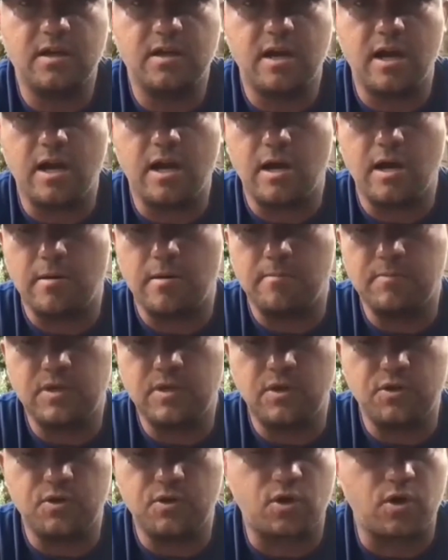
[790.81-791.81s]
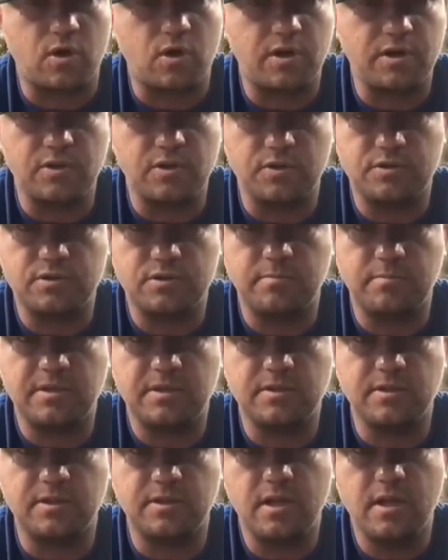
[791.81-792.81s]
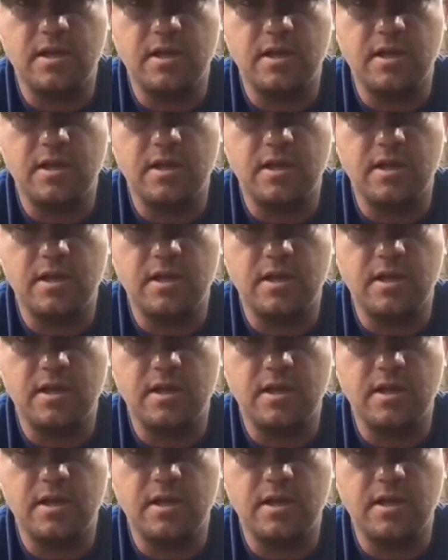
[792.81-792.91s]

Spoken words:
Your cardio should be good.